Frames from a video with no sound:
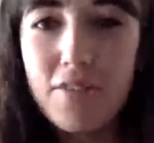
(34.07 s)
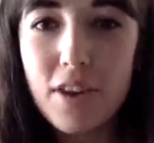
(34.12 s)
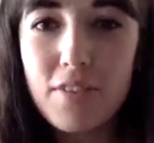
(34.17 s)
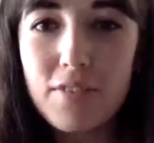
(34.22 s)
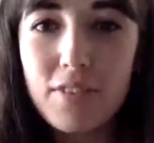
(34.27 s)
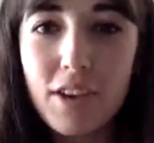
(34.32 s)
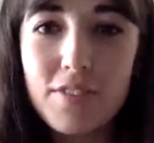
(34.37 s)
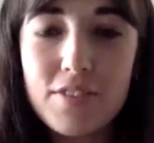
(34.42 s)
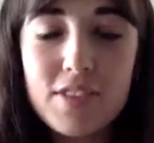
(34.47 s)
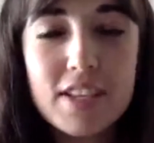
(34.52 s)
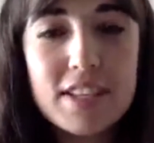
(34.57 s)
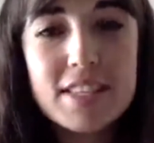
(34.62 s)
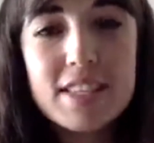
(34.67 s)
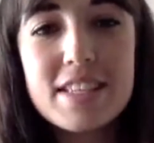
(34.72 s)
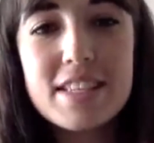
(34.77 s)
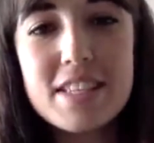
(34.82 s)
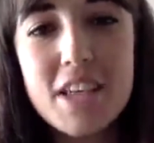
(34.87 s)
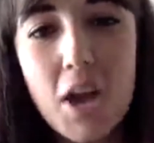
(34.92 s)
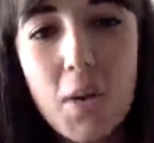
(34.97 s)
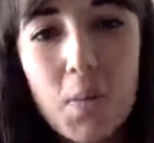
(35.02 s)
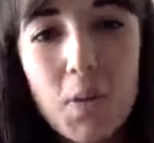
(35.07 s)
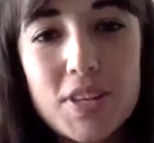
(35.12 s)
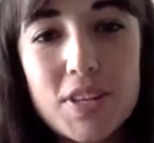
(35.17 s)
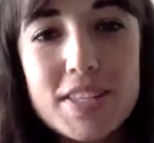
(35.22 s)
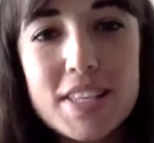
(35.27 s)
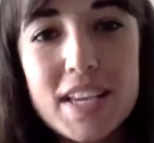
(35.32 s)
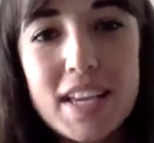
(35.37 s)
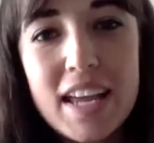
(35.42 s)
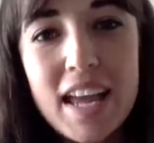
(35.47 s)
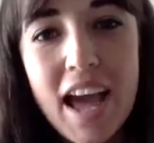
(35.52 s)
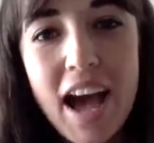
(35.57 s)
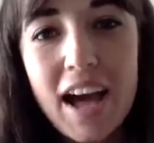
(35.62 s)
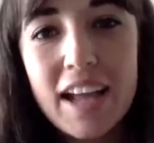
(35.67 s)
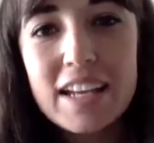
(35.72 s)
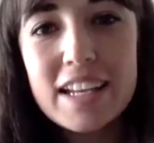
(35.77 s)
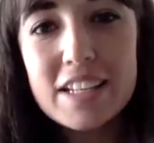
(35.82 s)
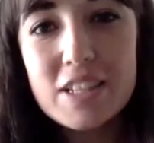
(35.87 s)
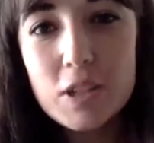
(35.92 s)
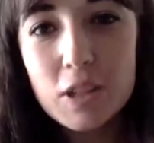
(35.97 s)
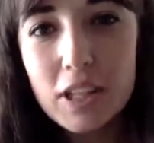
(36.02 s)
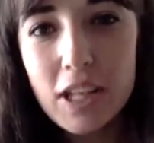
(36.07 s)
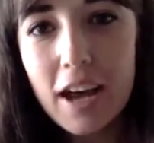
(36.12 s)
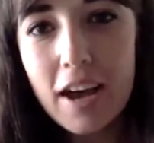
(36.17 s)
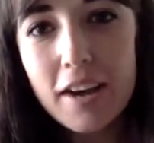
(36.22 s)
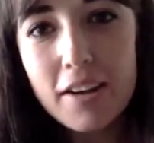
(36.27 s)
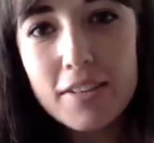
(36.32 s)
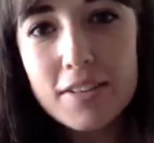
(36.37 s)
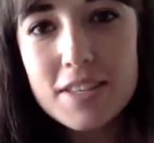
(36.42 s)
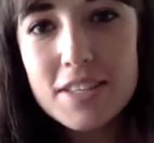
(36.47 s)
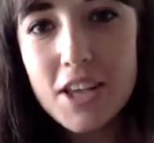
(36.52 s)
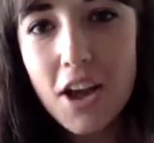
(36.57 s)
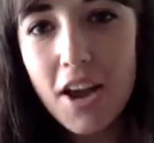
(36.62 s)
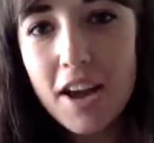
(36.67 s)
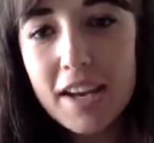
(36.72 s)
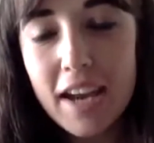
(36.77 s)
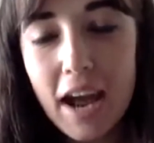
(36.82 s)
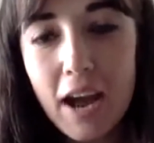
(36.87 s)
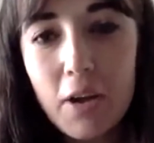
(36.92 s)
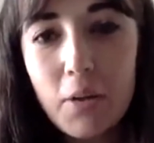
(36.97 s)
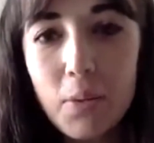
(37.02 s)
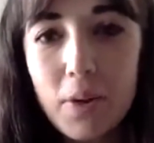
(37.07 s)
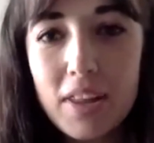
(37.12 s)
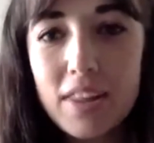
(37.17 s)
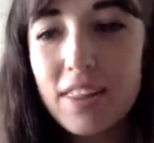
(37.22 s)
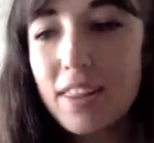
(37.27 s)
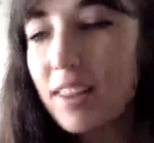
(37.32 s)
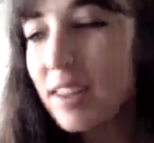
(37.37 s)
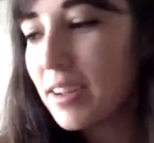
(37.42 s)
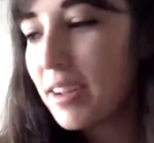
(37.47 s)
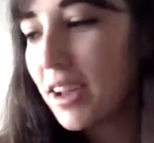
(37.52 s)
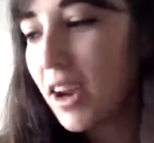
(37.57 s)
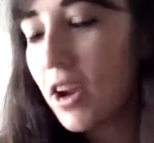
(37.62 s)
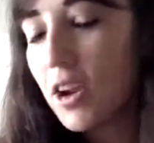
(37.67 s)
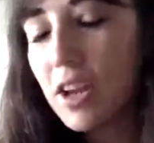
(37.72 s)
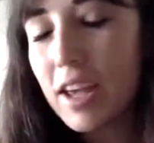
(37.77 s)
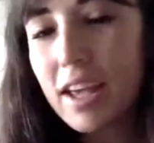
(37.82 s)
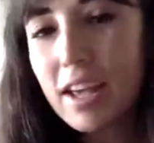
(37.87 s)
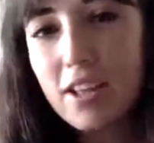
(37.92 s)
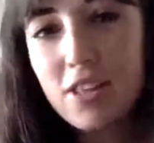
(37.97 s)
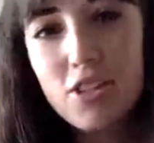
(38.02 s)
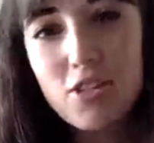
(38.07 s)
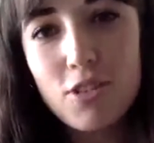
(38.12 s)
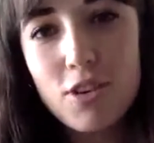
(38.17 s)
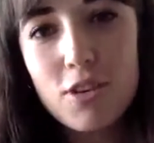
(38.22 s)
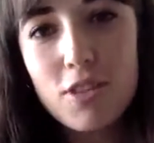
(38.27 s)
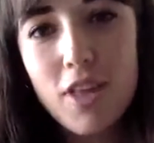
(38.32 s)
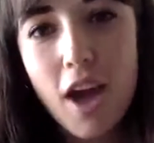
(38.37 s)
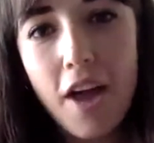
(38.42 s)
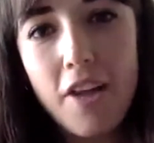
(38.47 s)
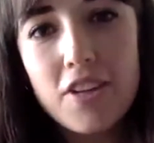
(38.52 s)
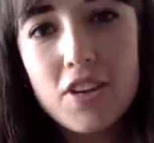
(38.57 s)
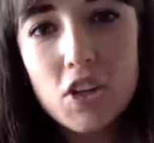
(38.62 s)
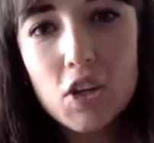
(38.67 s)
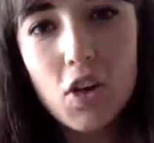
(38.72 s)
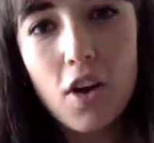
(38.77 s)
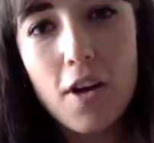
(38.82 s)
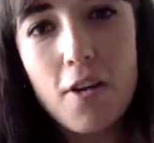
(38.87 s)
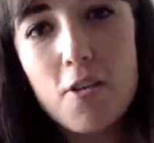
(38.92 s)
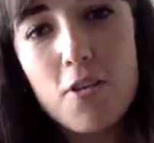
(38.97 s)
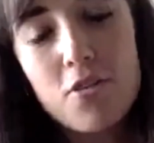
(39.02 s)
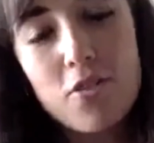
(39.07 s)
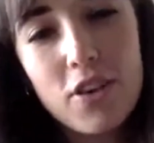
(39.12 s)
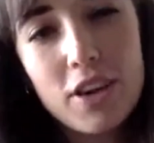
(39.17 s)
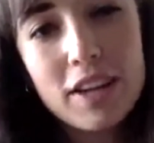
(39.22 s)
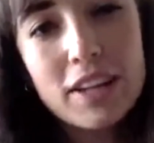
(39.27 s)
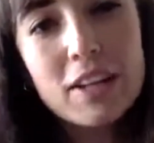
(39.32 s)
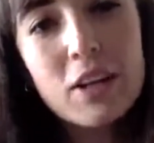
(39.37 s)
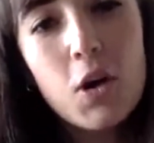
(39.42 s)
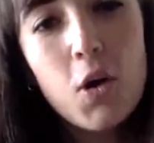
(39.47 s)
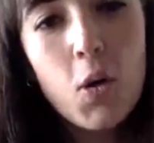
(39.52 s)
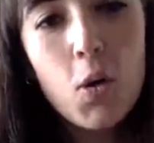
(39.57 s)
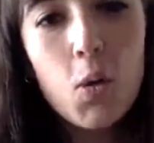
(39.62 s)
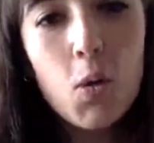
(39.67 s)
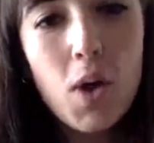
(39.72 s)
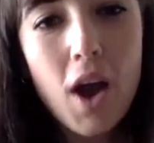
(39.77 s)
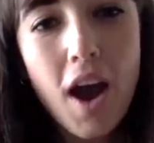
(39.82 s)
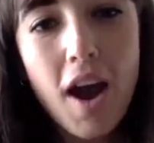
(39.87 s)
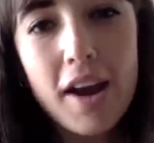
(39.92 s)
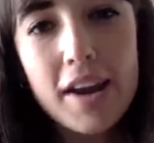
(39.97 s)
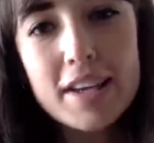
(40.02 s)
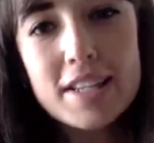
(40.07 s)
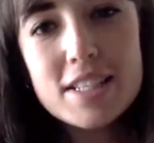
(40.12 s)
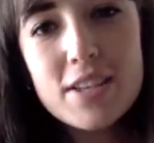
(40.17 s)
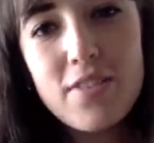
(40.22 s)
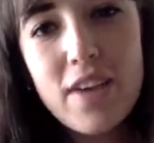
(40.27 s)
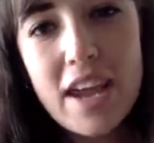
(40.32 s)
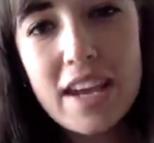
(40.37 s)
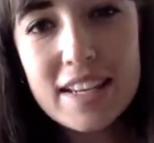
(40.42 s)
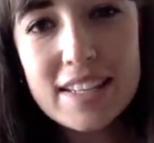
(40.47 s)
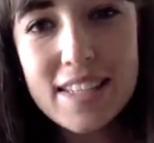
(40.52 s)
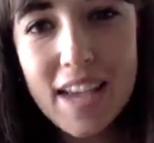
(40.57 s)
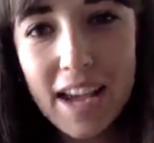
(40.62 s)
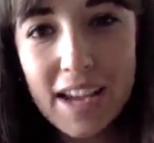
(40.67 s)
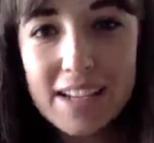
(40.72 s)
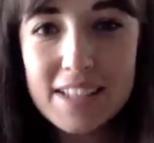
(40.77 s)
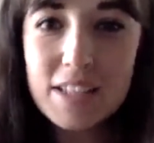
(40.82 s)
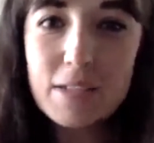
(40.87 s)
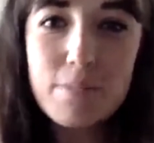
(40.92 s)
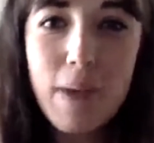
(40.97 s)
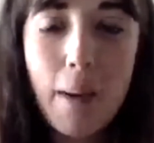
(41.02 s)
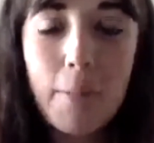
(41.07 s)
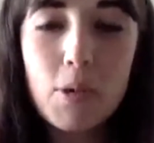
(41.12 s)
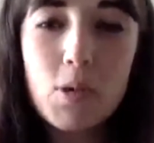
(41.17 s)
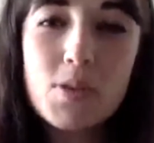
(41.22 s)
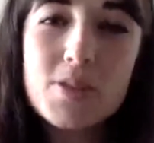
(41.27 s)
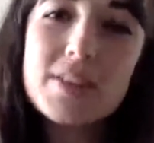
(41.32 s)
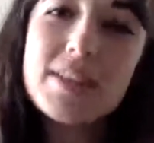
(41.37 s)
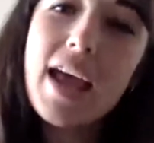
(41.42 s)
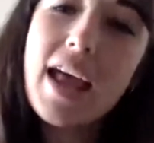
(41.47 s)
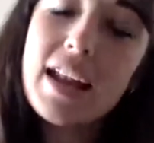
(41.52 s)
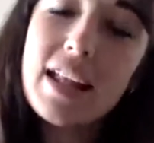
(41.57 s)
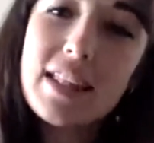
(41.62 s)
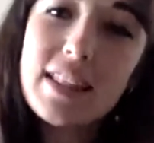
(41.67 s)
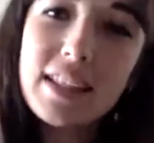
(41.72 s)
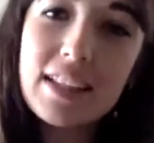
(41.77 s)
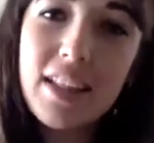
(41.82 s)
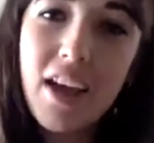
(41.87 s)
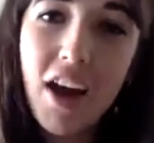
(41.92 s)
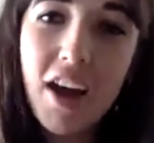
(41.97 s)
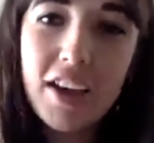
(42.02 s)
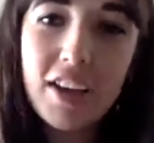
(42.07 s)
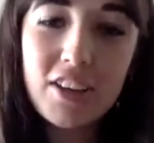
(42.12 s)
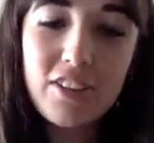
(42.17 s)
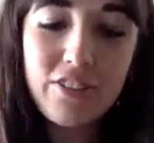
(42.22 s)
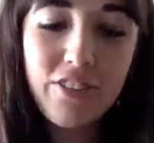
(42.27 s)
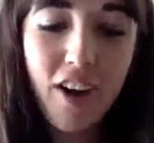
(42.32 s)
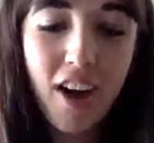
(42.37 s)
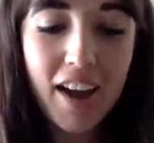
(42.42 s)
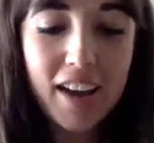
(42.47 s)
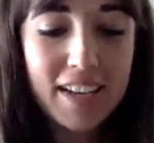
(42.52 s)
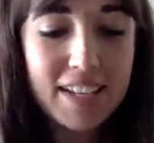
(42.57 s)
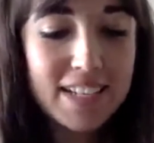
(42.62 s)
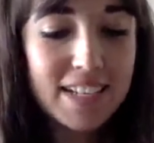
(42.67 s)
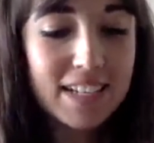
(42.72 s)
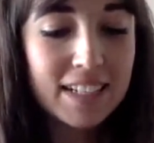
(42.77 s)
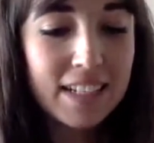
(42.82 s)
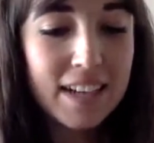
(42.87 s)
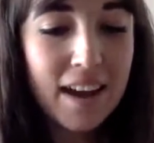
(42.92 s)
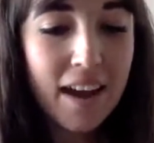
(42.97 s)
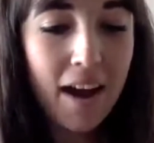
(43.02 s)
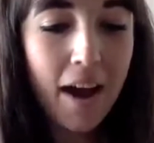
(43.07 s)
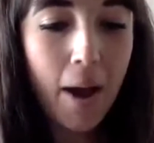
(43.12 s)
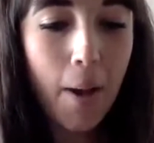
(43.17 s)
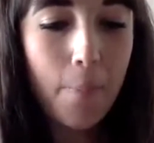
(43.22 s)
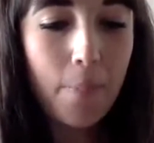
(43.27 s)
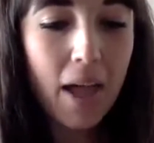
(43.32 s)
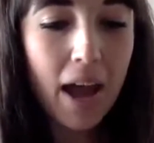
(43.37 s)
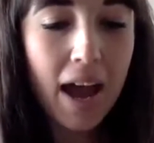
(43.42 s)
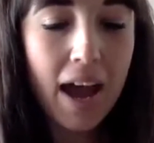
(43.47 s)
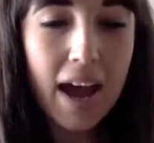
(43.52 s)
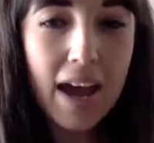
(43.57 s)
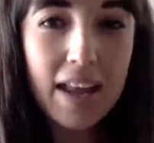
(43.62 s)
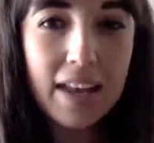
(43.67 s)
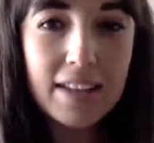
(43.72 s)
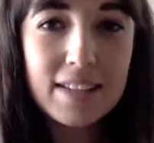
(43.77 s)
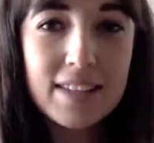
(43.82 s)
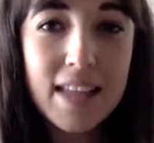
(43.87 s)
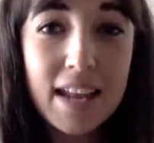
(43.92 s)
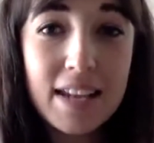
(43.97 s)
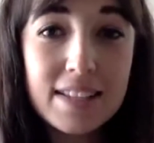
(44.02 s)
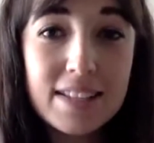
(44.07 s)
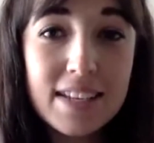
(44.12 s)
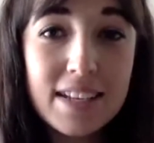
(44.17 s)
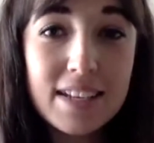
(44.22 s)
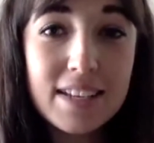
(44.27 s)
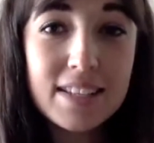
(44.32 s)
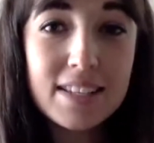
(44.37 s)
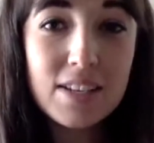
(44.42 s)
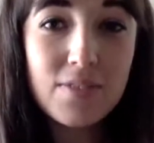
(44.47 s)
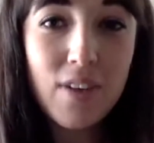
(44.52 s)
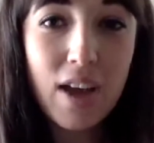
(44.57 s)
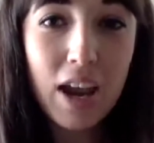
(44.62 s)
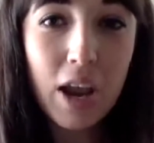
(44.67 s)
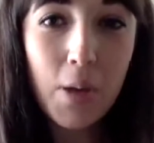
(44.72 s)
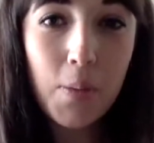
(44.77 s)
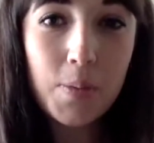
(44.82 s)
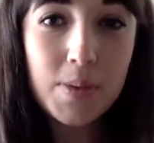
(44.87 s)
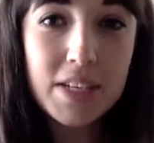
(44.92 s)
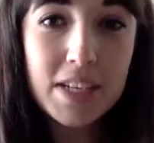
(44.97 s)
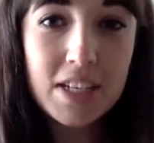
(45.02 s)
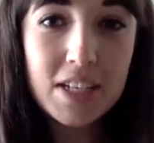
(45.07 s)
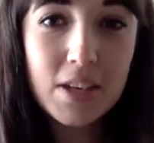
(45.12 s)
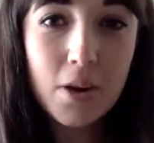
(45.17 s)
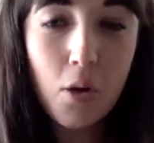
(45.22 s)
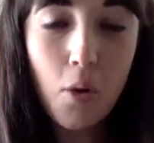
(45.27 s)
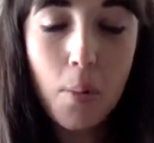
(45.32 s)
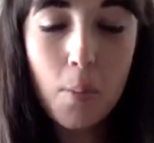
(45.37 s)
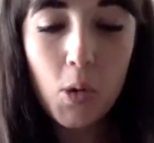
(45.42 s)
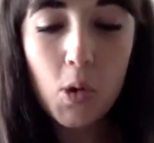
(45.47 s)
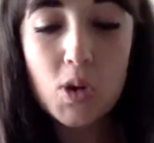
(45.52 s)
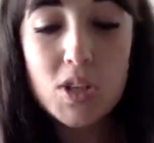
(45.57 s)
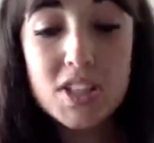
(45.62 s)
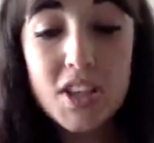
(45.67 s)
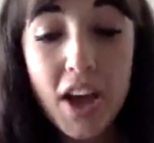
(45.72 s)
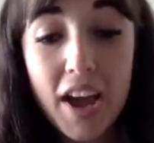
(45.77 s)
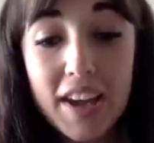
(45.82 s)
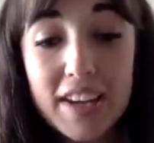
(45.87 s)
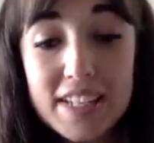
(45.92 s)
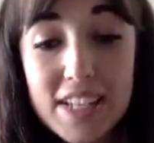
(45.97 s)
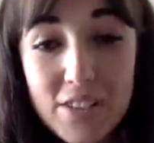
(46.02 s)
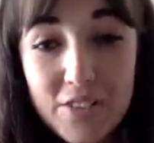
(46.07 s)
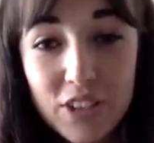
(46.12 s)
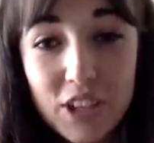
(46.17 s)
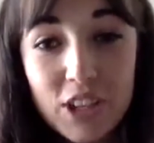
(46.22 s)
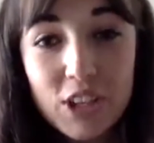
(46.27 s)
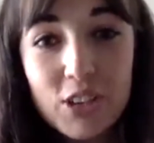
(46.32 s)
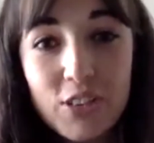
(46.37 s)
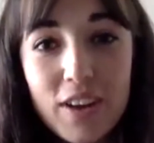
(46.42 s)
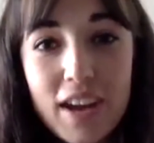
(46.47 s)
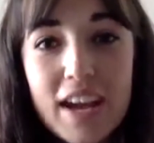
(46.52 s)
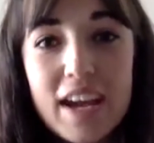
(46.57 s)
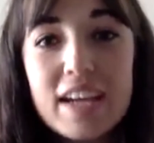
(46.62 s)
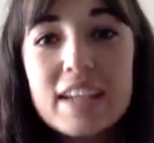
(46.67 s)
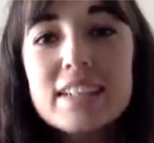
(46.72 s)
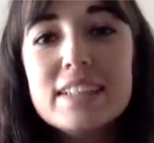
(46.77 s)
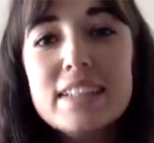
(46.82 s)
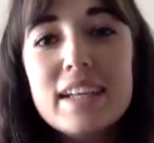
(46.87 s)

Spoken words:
I've loved it since I was a little girl. Started out with, looking through the undergrowth for all kinds of insects and mammals and anything that I could find, and then since developed into a more scientific career.